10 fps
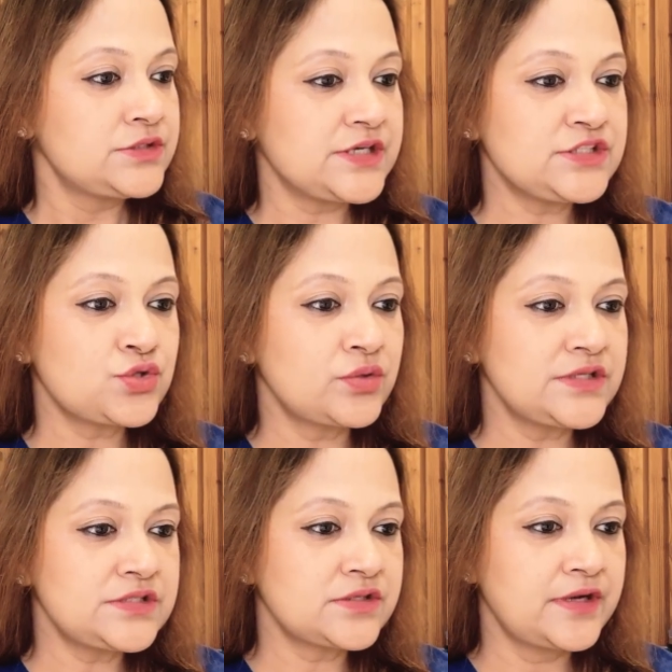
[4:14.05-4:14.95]
Just
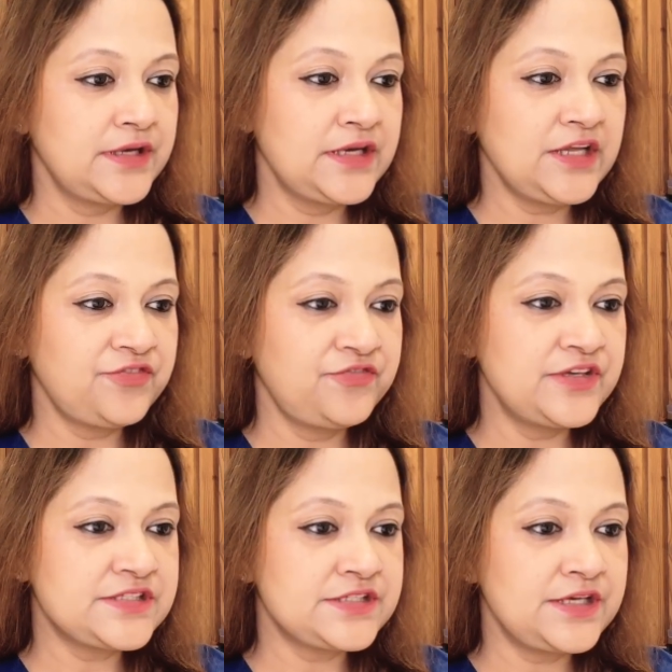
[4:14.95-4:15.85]
on the screen, if
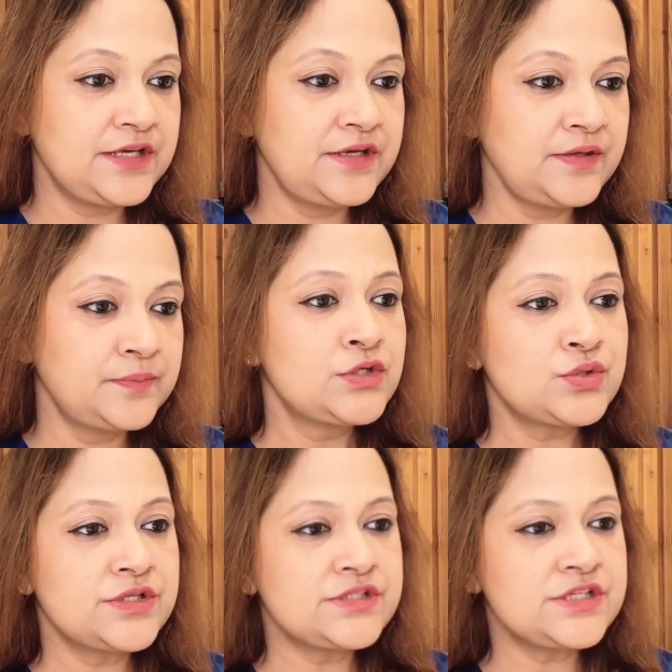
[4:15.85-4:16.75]
we see,
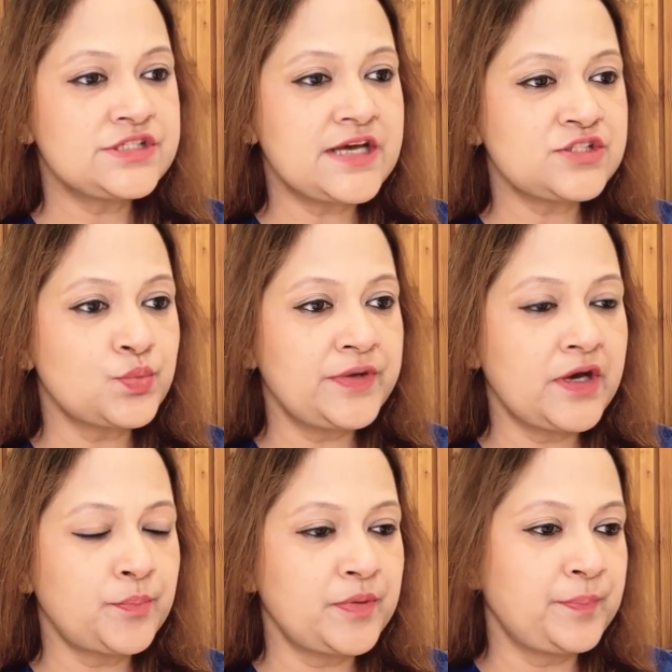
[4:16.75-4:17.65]
so this is just we
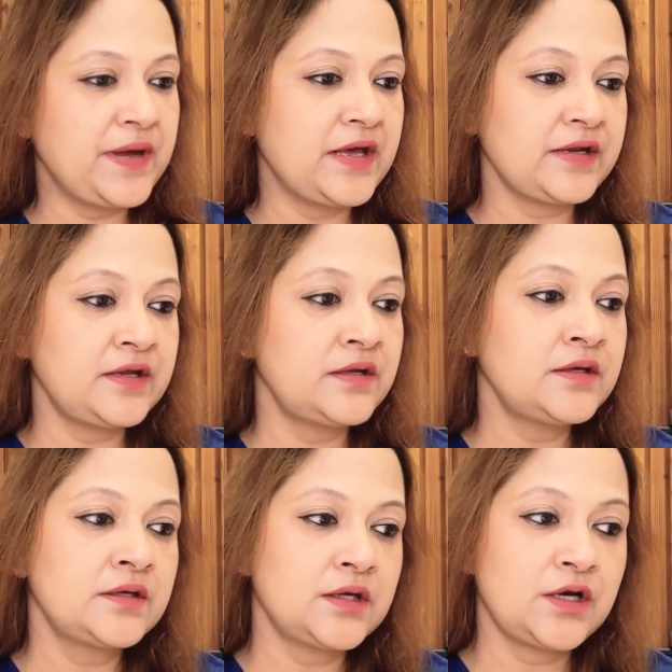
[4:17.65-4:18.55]
are
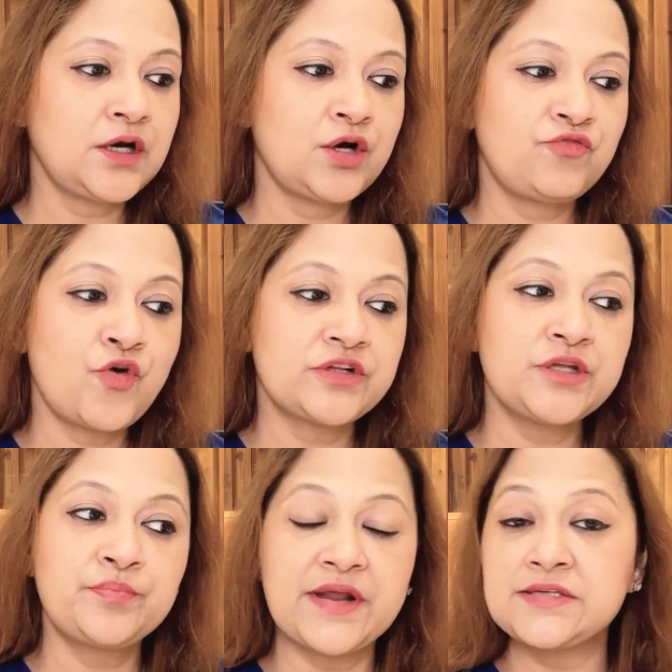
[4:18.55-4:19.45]
preparing for
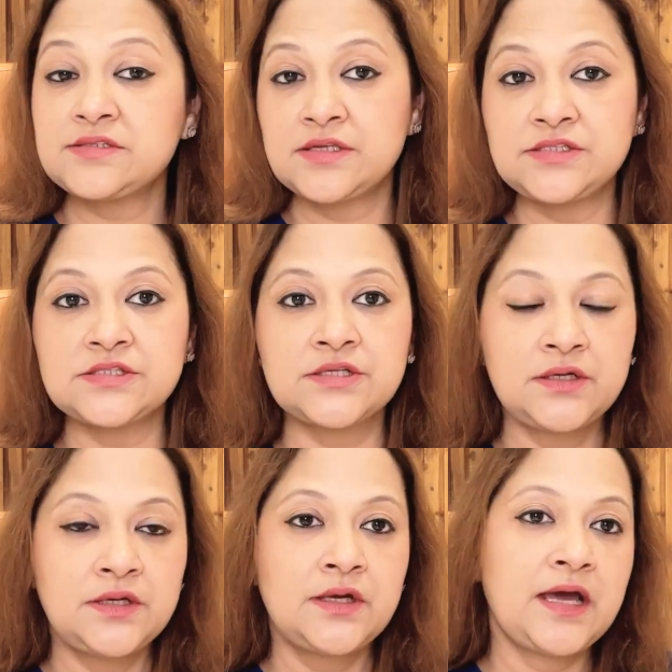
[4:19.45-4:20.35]
the breast
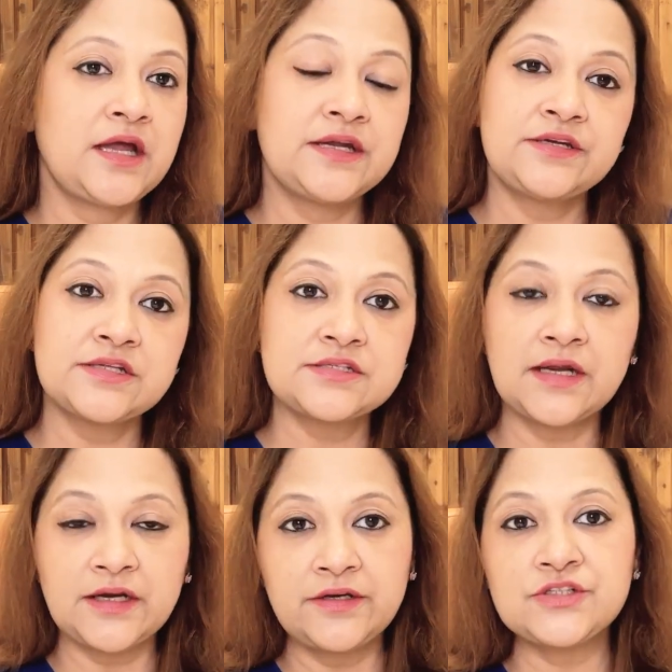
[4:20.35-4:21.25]
cyst, and it is
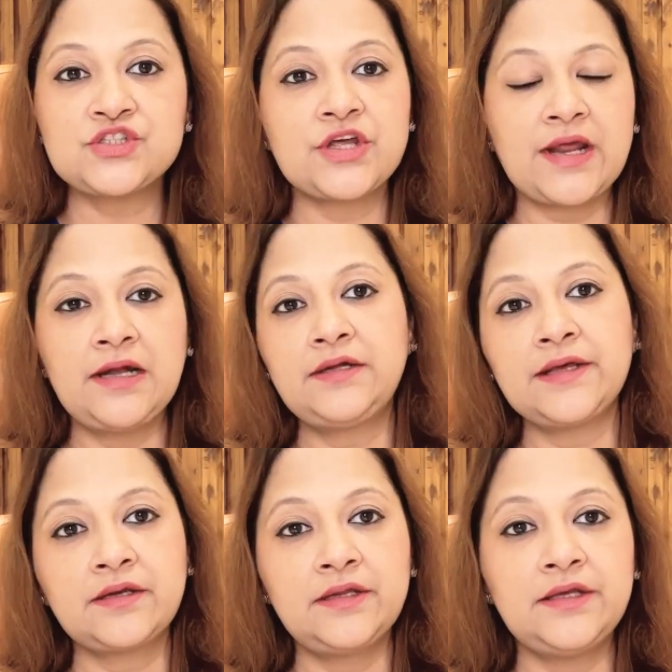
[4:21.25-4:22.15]
done under sterile
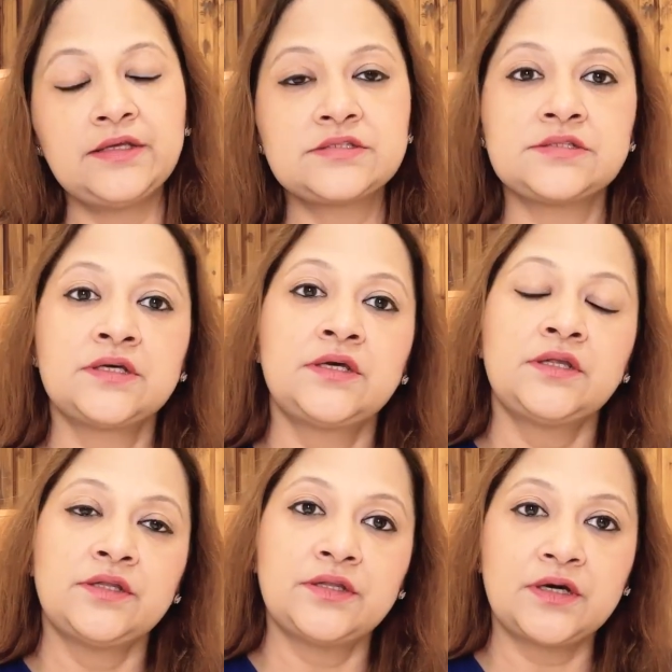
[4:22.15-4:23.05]
techniques.
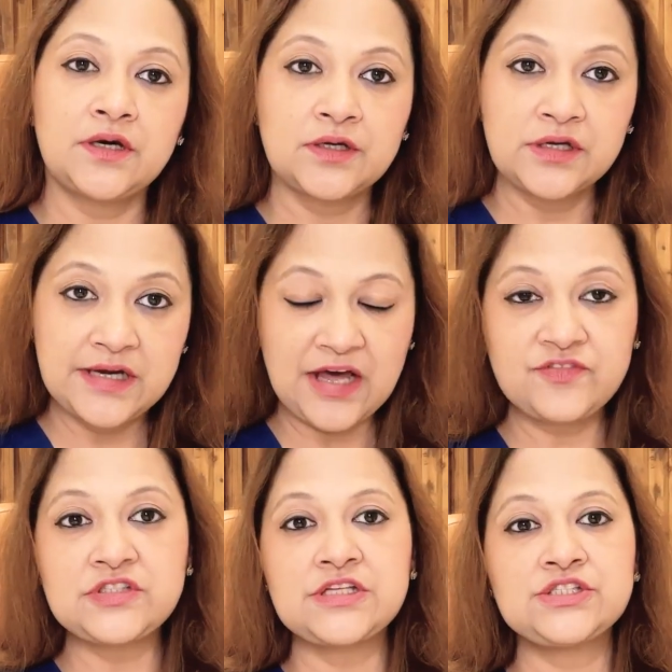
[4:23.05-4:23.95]
The
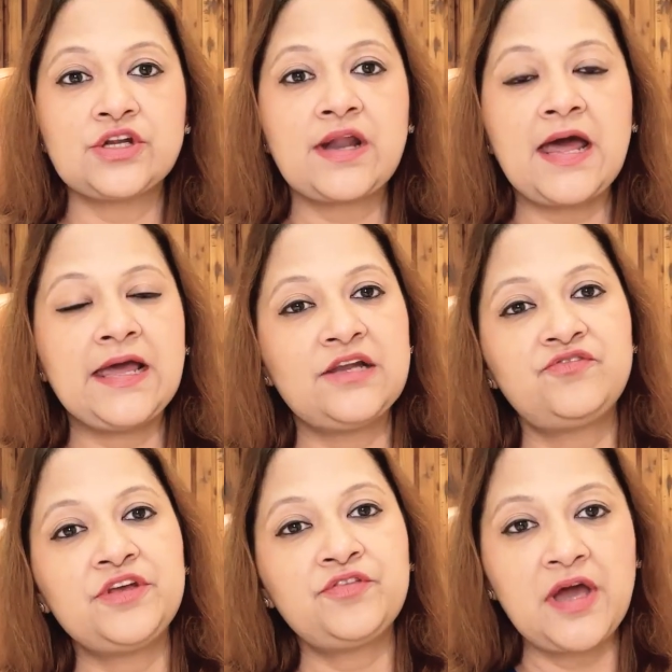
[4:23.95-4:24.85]
gloves are
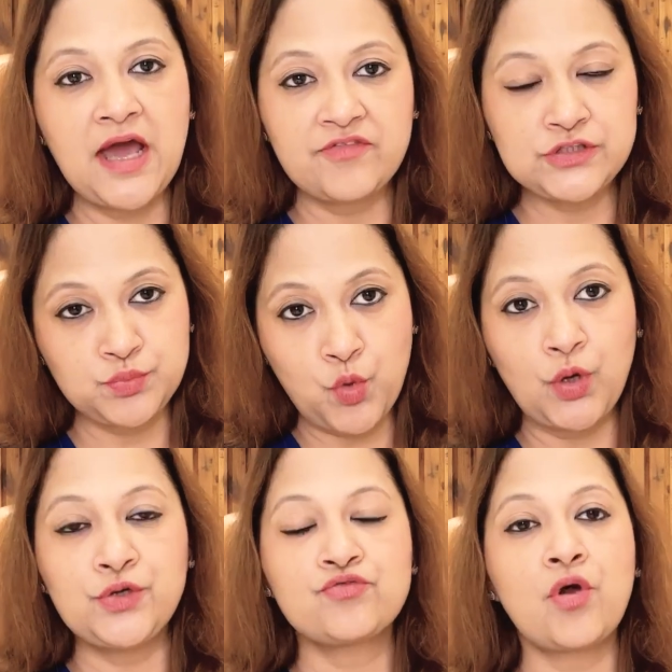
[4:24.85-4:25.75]
sterile, we have a
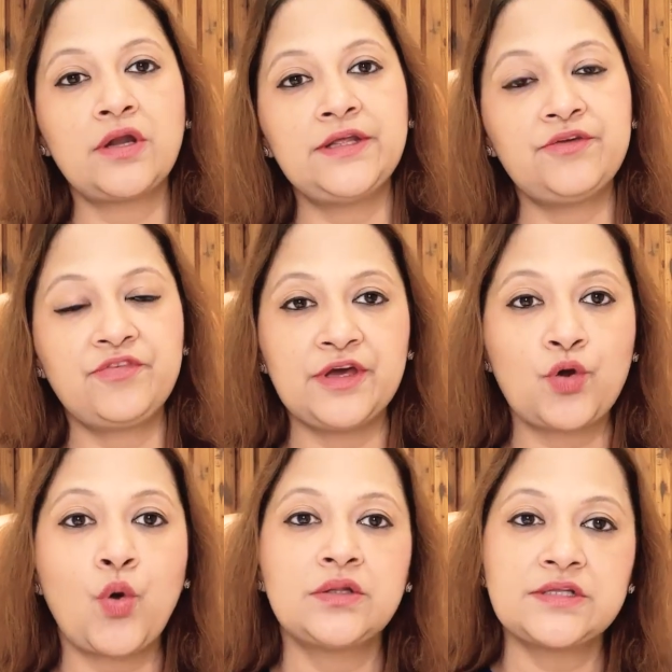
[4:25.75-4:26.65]
small trolley
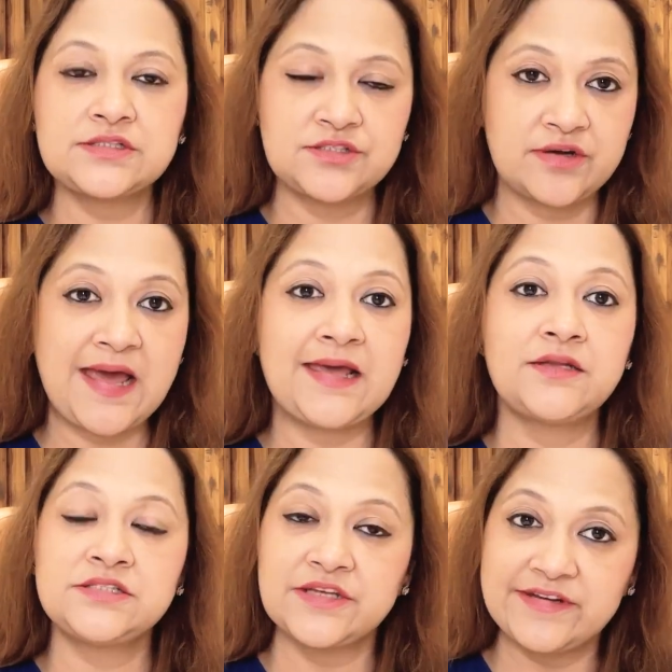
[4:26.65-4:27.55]
where all the
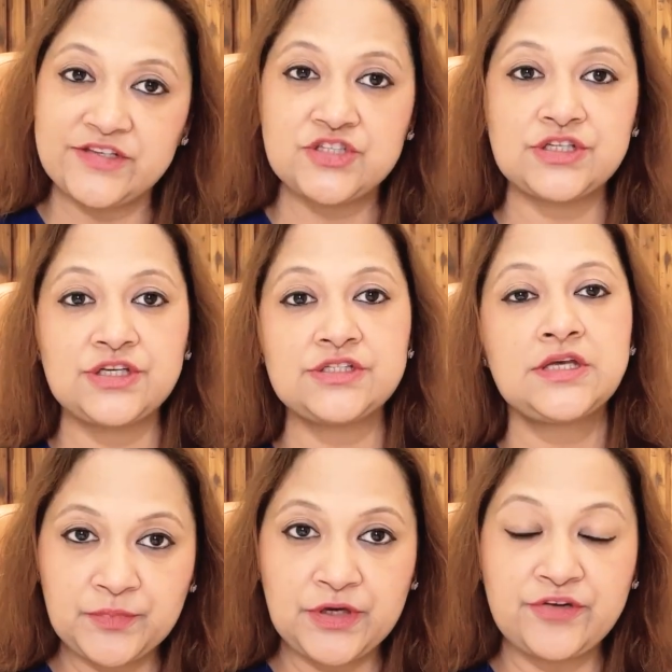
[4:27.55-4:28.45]
sterile syringes,
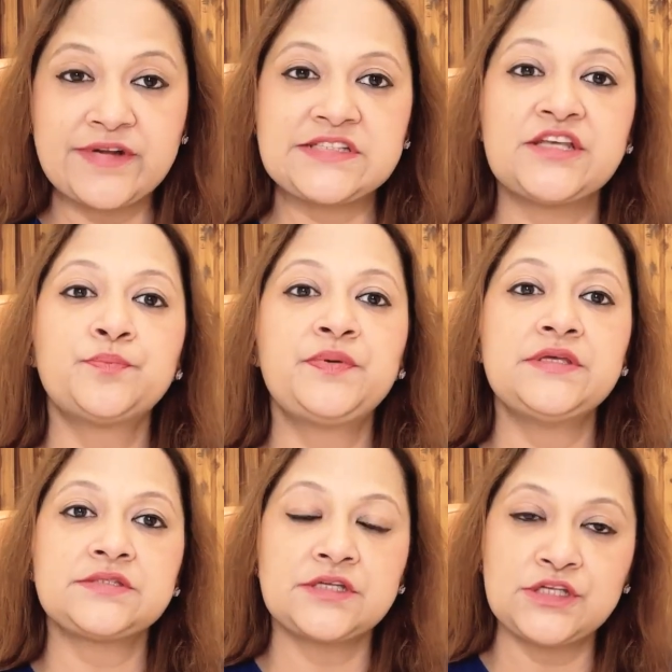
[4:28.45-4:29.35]
dressing
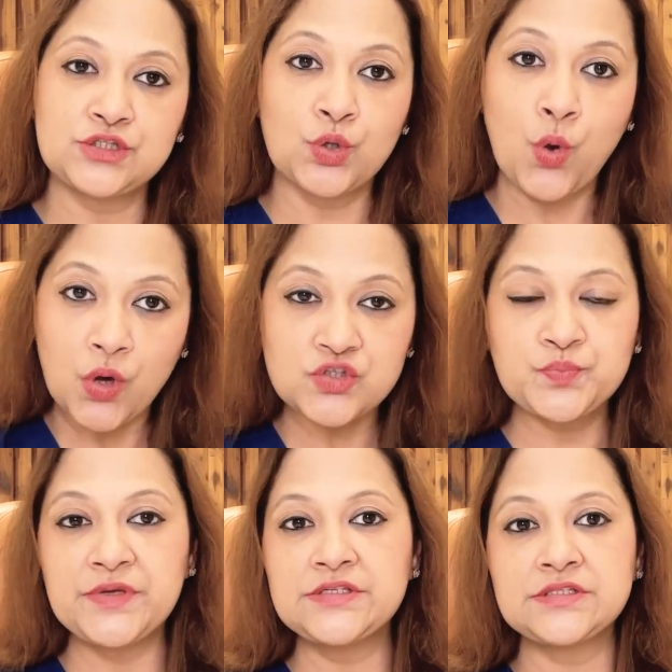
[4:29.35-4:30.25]
pieces, the
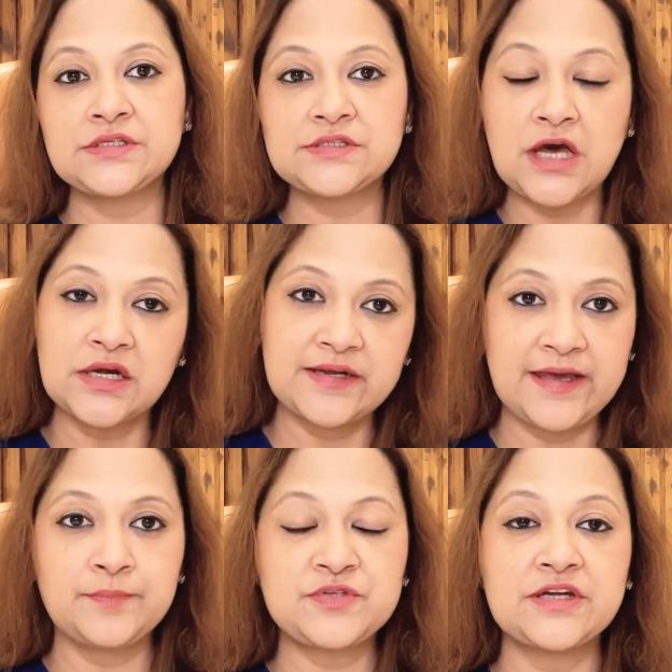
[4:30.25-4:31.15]
gauze pieces are
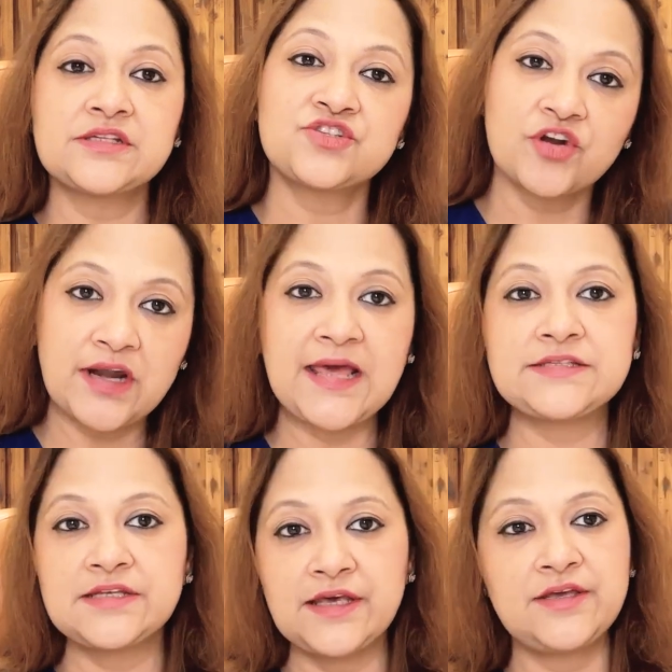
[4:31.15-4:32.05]
kept, and a
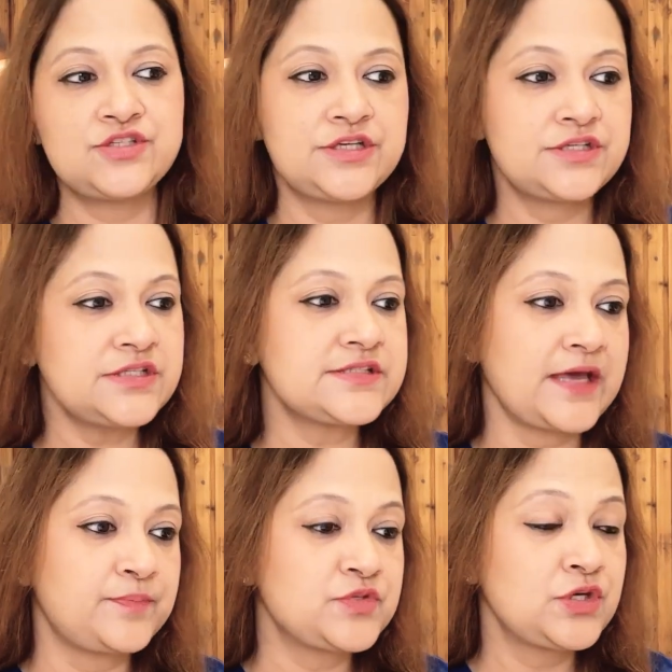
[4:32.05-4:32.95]
sterilizing agent is
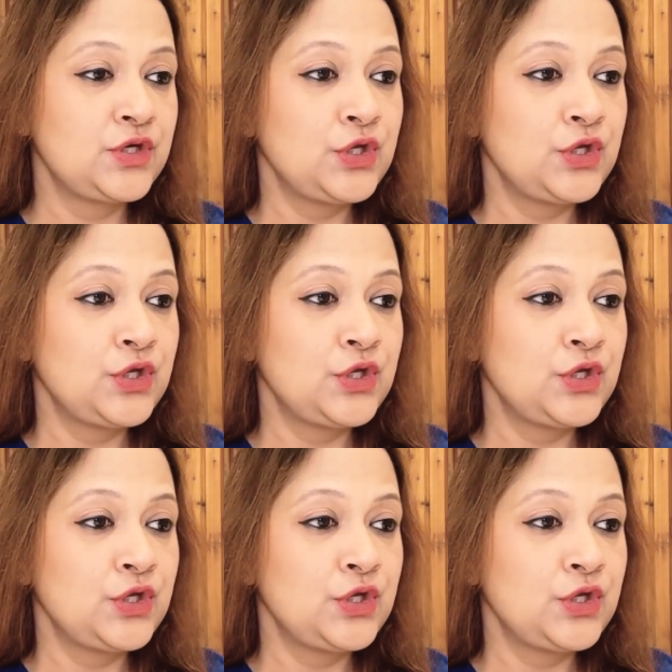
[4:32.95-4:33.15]
kept.